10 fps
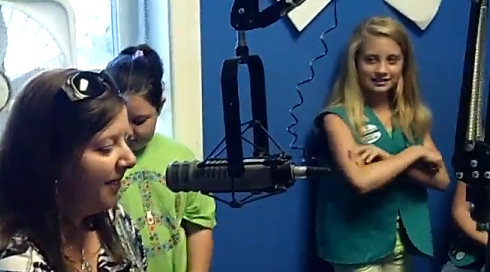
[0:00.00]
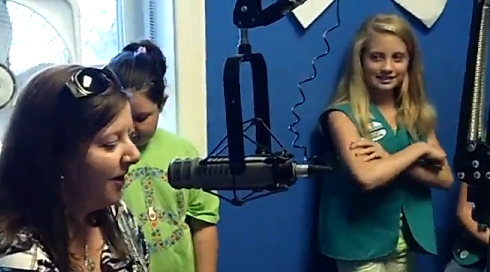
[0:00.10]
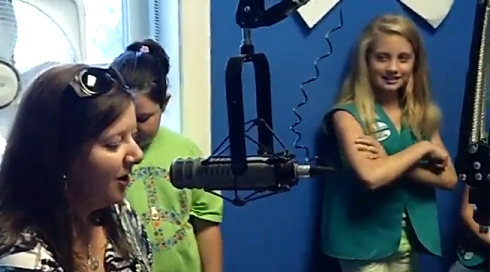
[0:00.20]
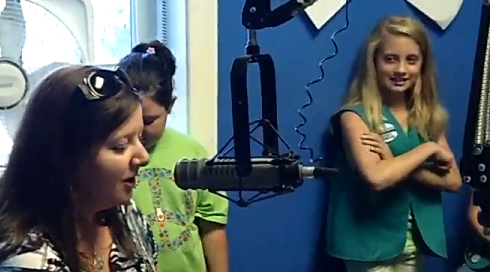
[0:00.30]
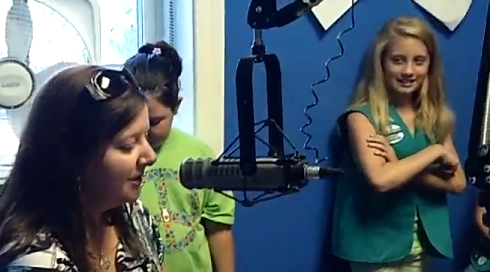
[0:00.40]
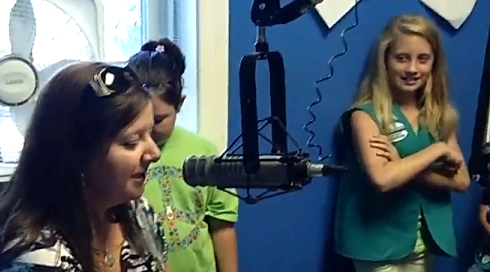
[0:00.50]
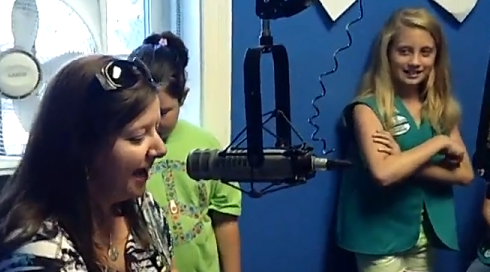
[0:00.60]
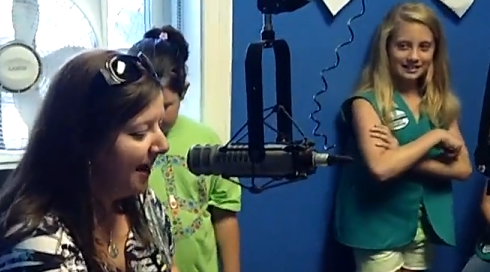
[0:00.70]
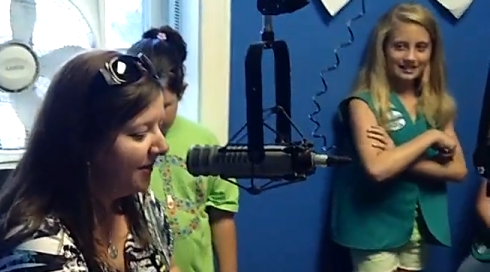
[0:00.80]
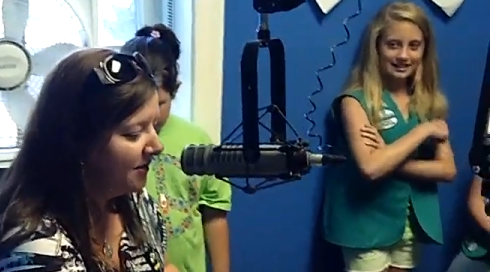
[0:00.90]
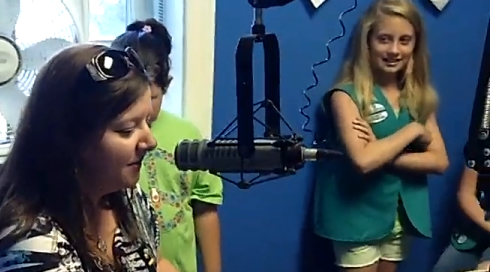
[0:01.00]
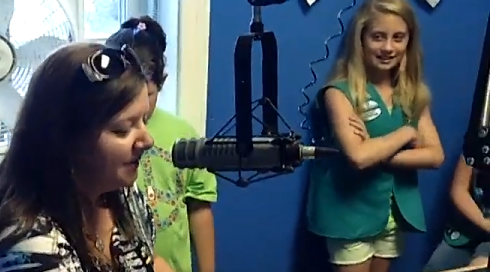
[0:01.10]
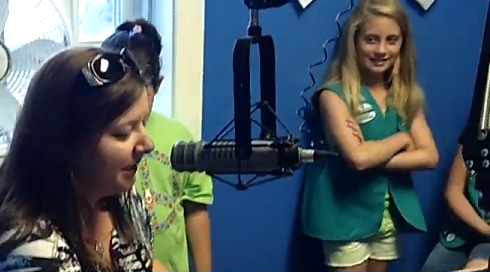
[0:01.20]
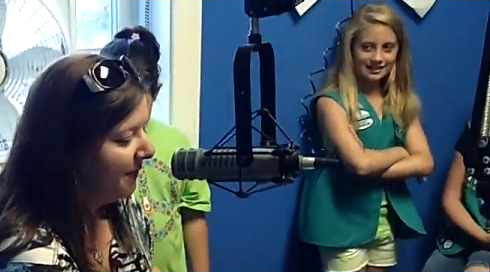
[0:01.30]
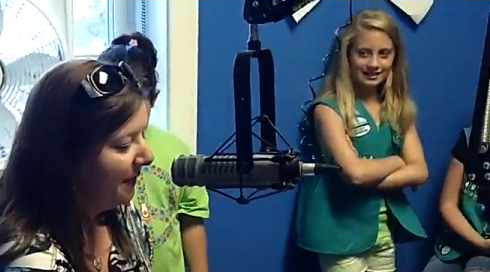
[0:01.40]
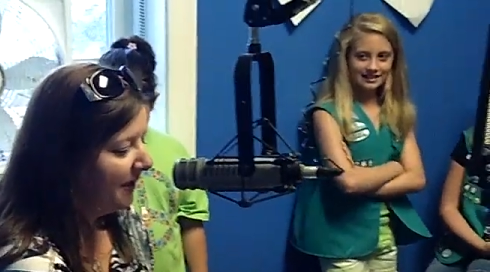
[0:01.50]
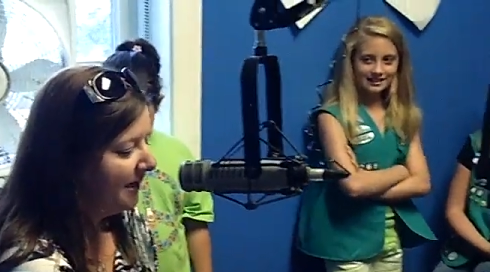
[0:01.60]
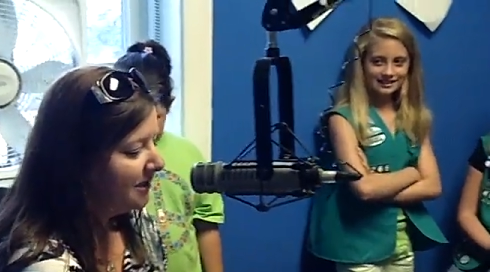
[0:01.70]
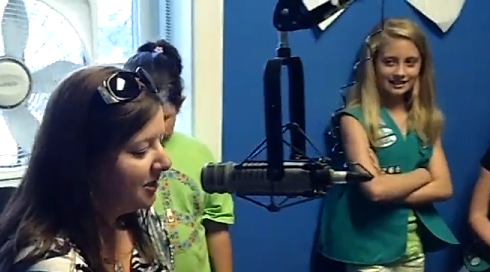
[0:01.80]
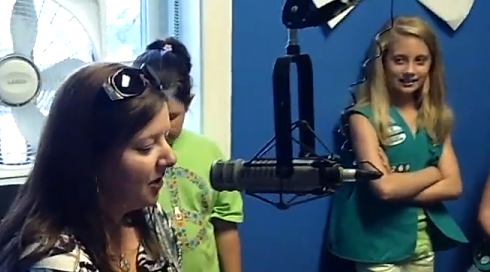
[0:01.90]
Speaker 1: I thought Girl Scouts was a
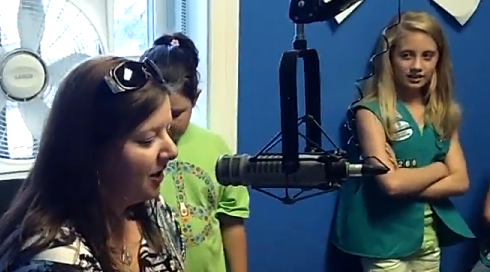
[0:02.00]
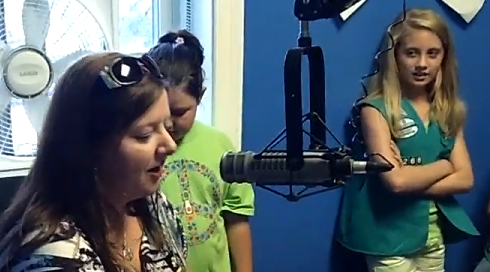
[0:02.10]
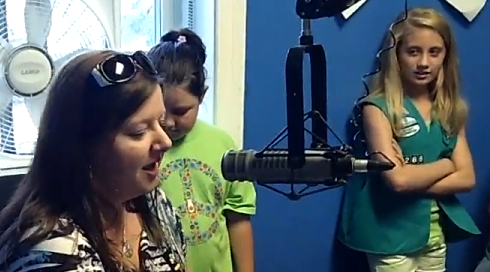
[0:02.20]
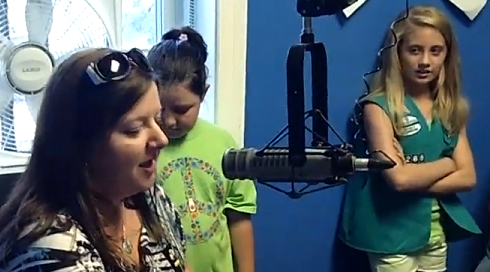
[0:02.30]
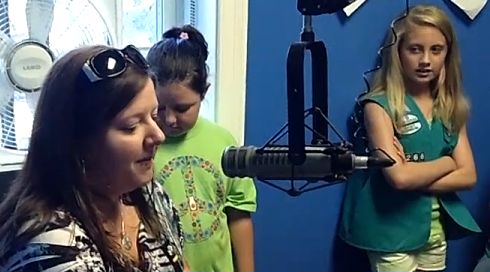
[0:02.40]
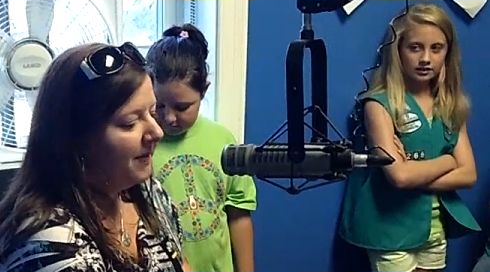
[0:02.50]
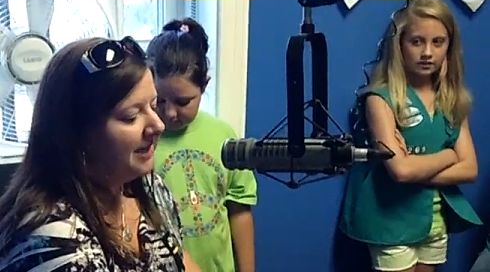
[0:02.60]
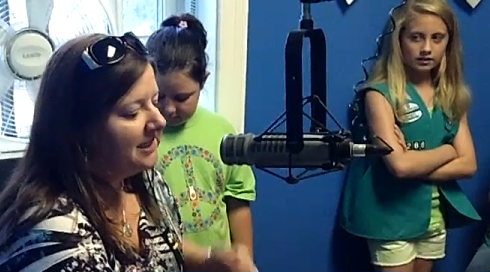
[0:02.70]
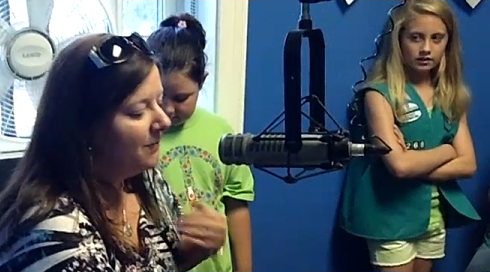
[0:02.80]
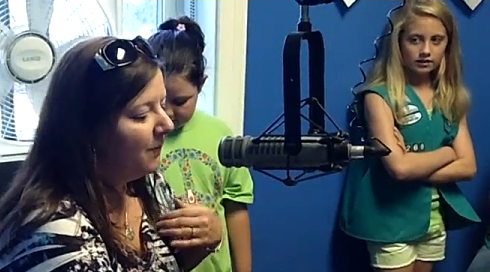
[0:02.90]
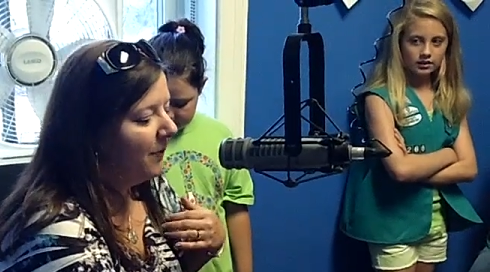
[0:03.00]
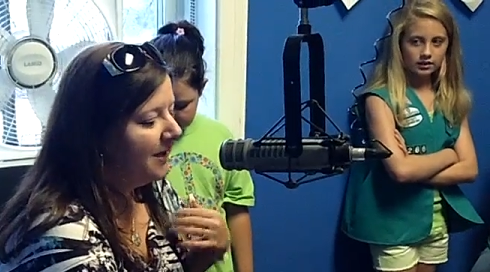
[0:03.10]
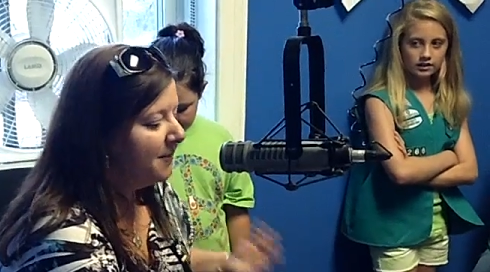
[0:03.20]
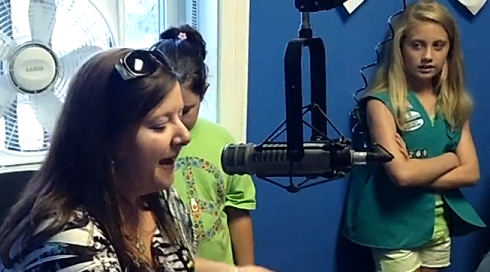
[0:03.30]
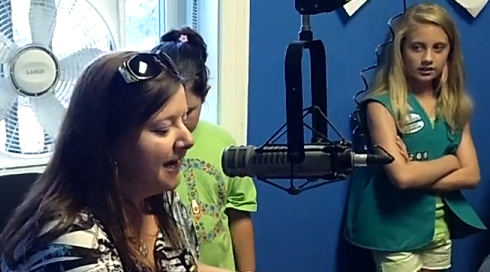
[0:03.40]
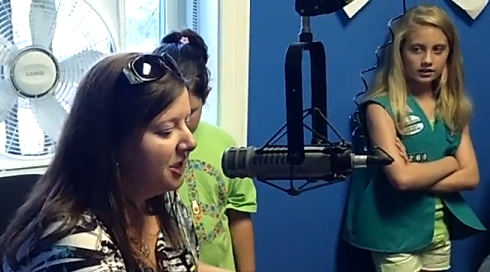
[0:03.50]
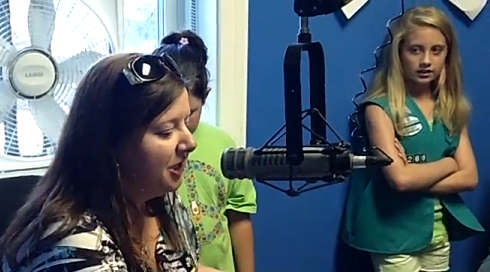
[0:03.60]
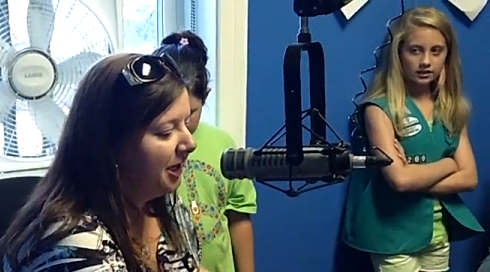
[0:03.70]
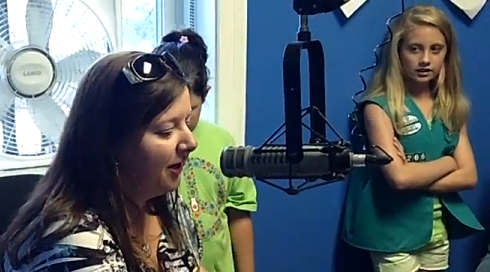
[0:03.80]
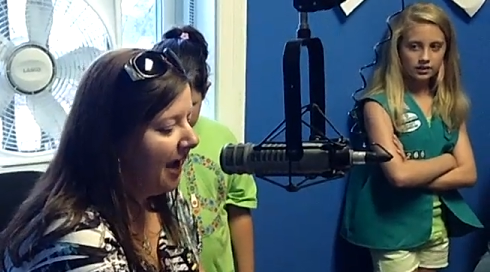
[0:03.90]
community star because this past
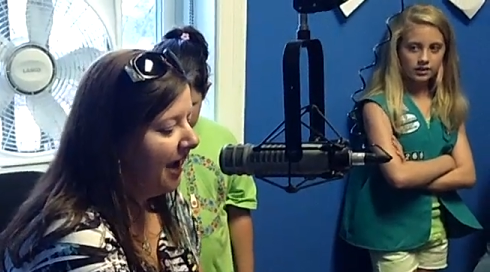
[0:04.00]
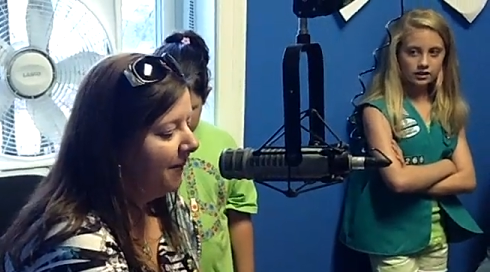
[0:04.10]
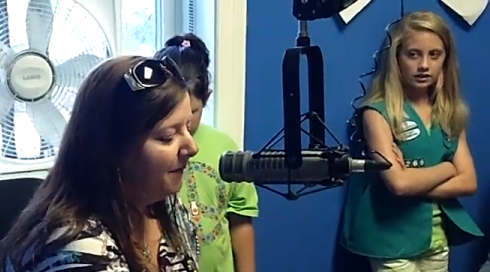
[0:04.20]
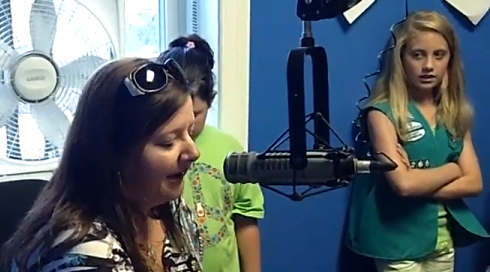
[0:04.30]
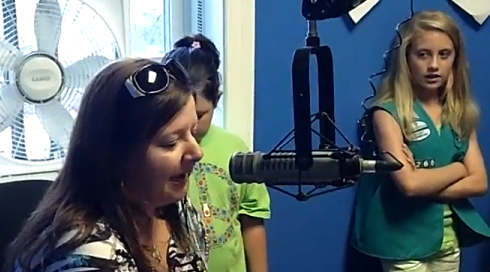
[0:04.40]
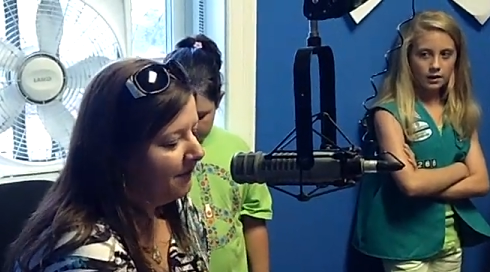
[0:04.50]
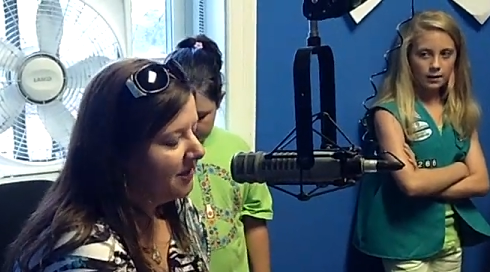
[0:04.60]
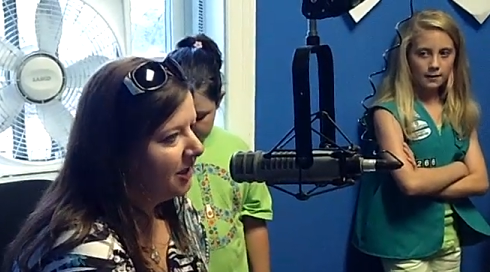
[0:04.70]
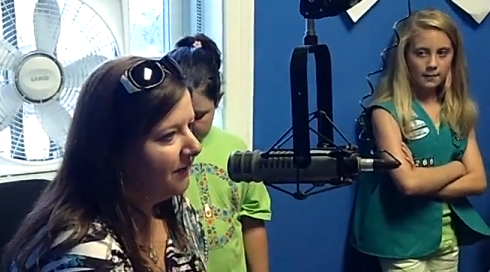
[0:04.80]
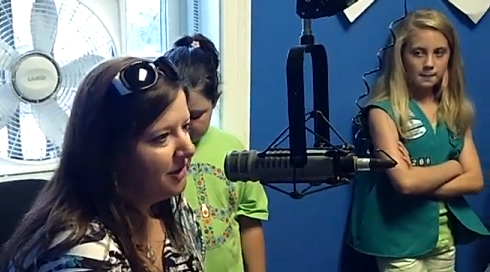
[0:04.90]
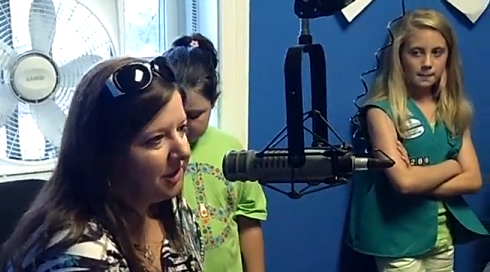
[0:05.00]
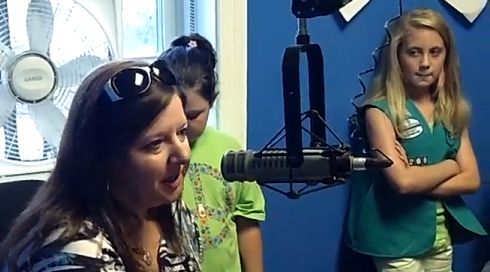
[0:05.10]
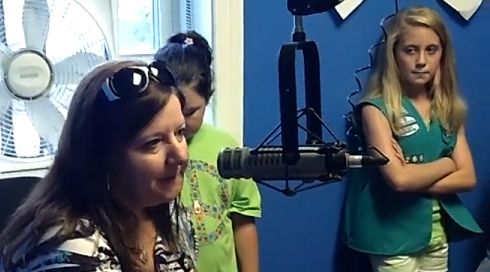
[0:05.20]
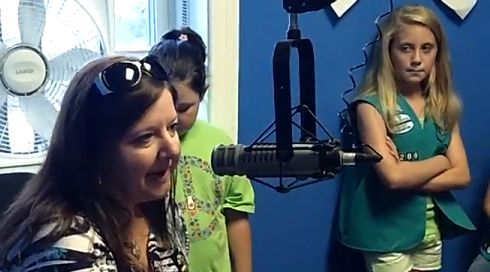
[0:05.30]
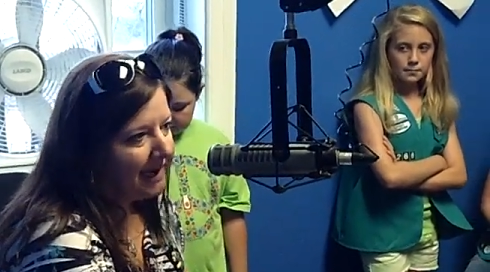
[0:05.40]
year, I became the service unit